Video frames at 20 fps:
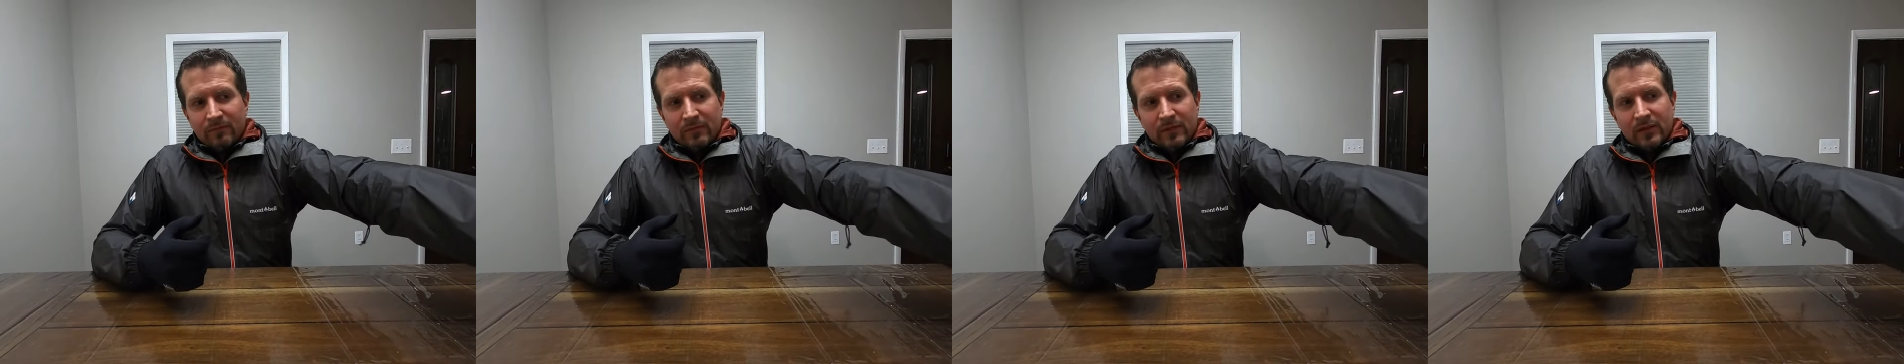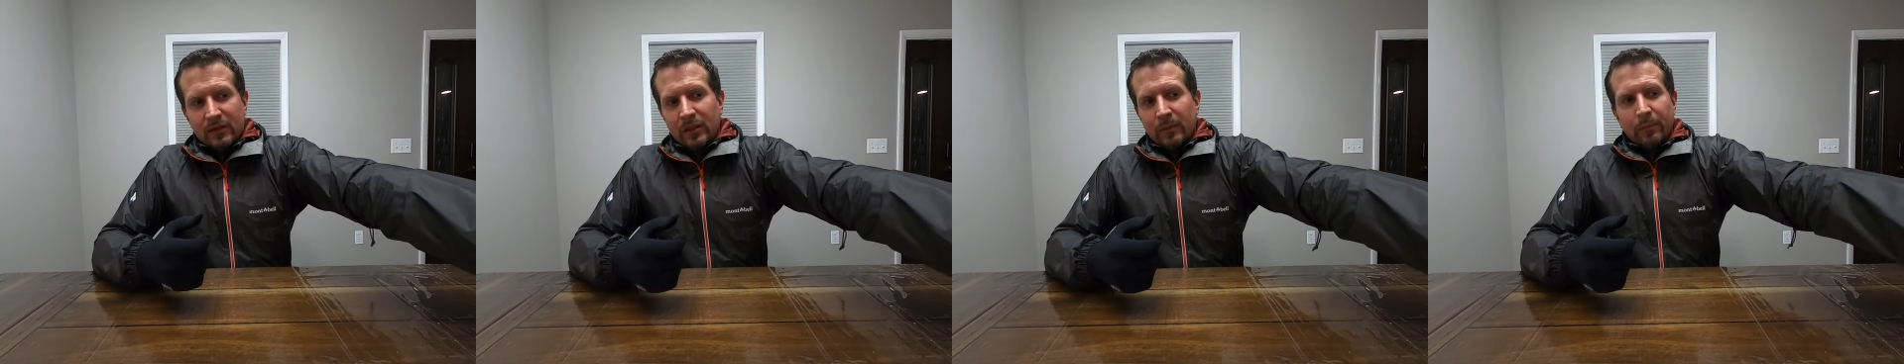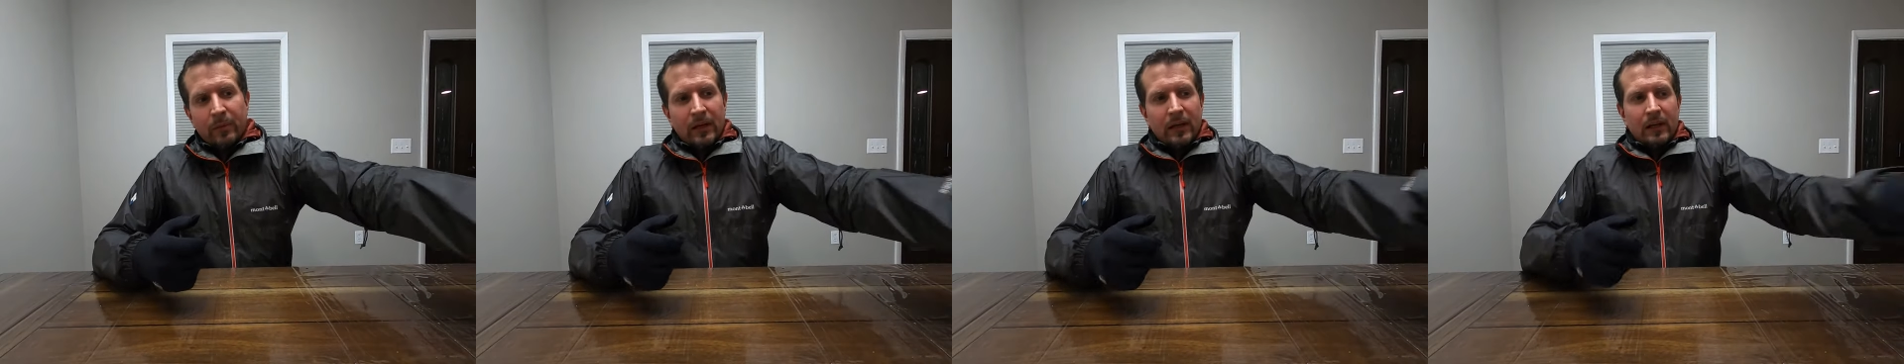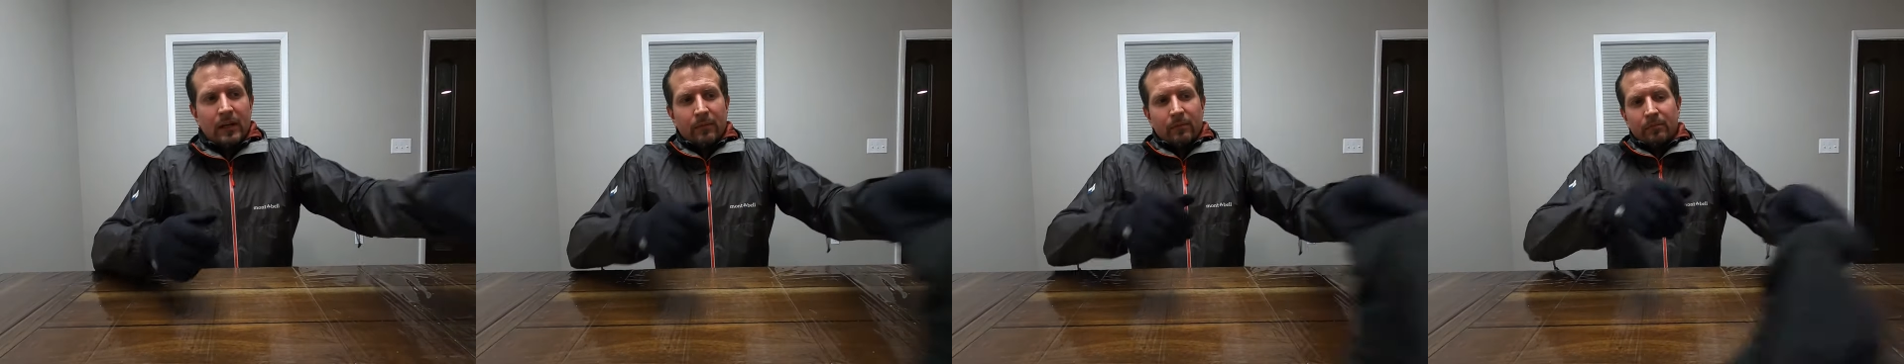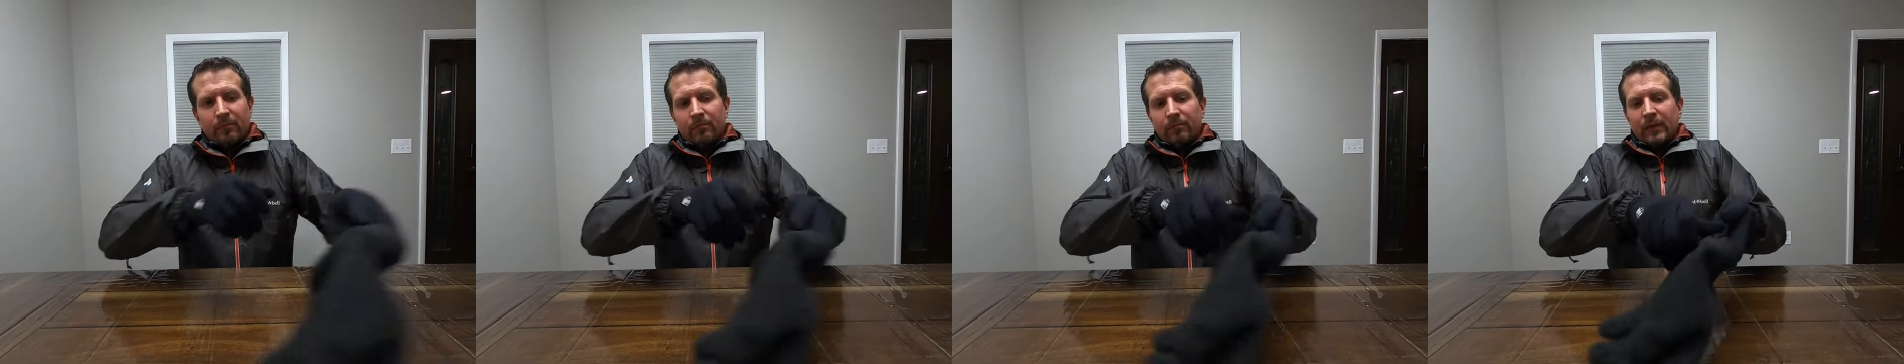slip
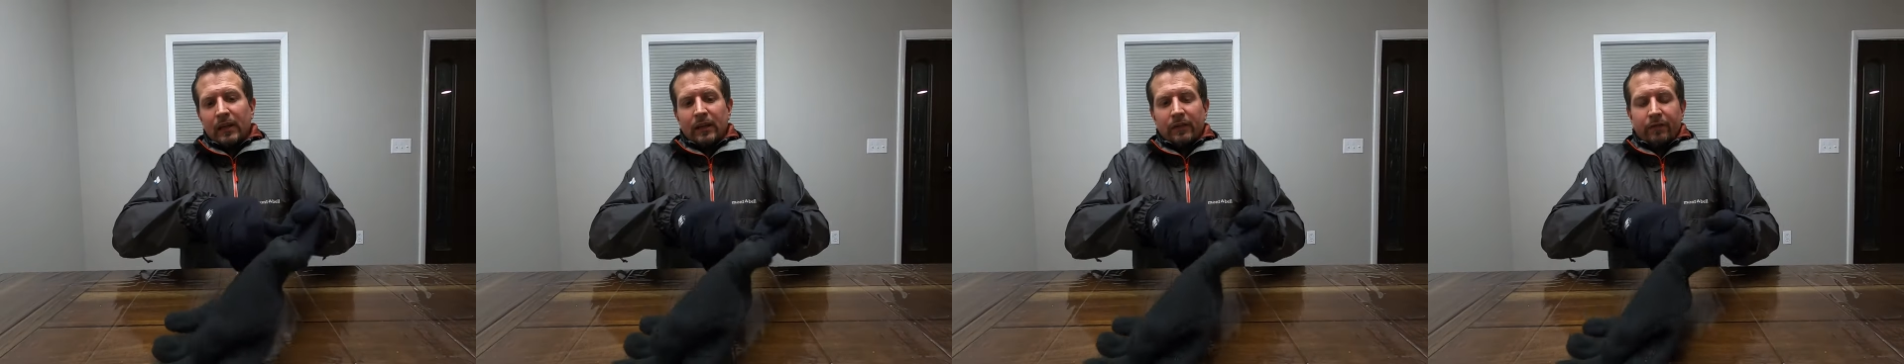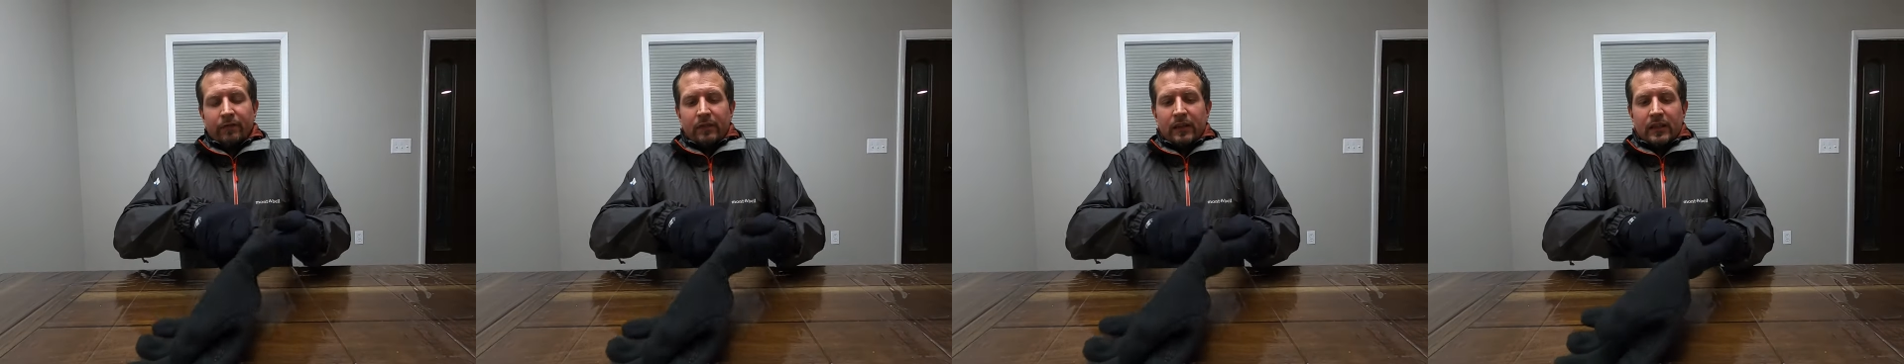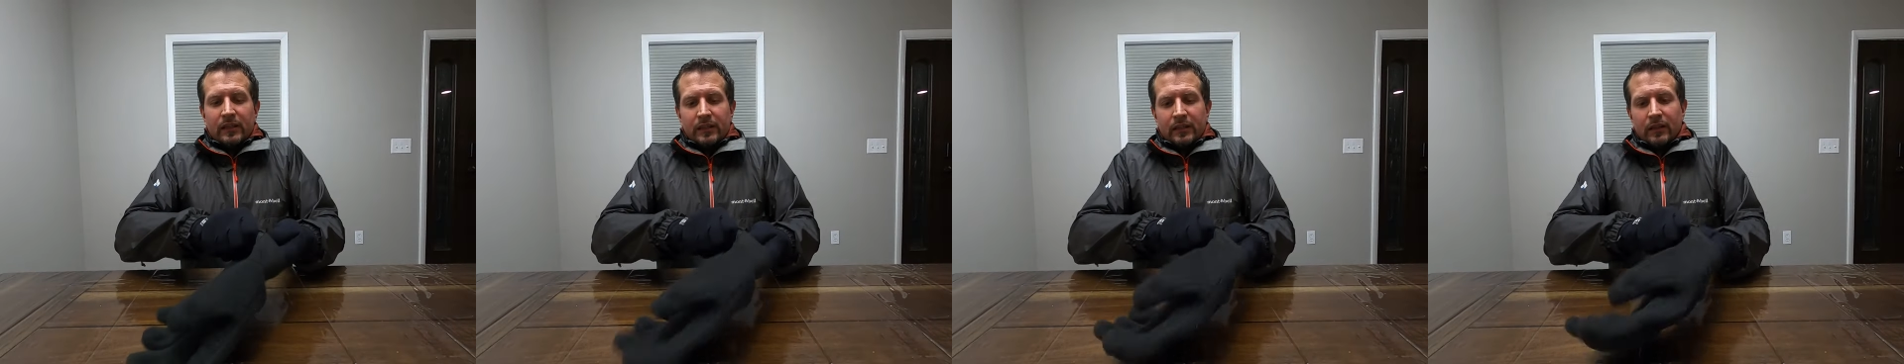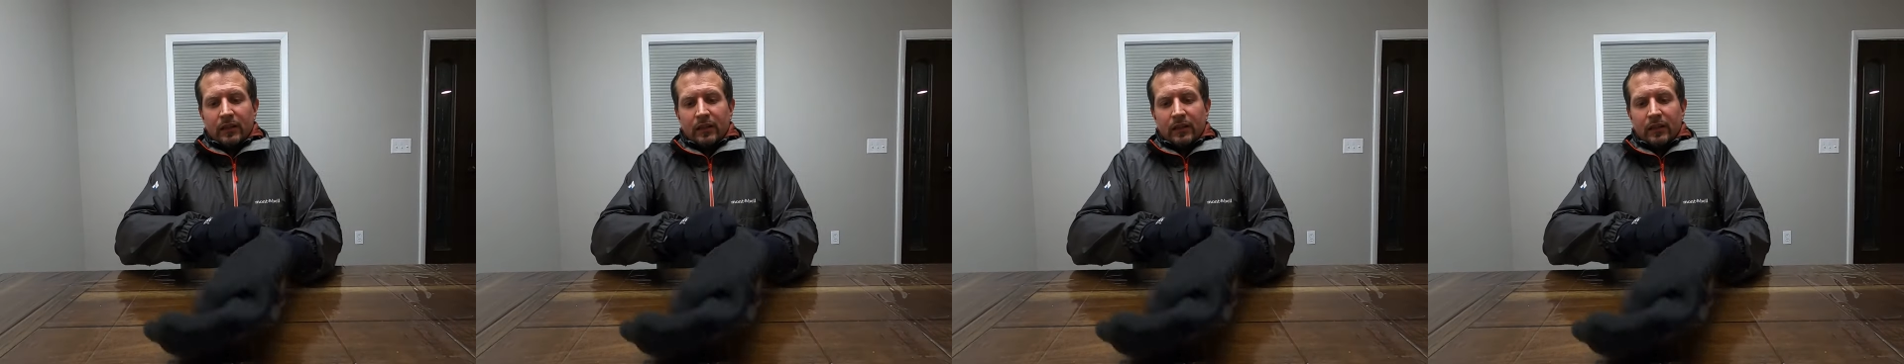on my fleece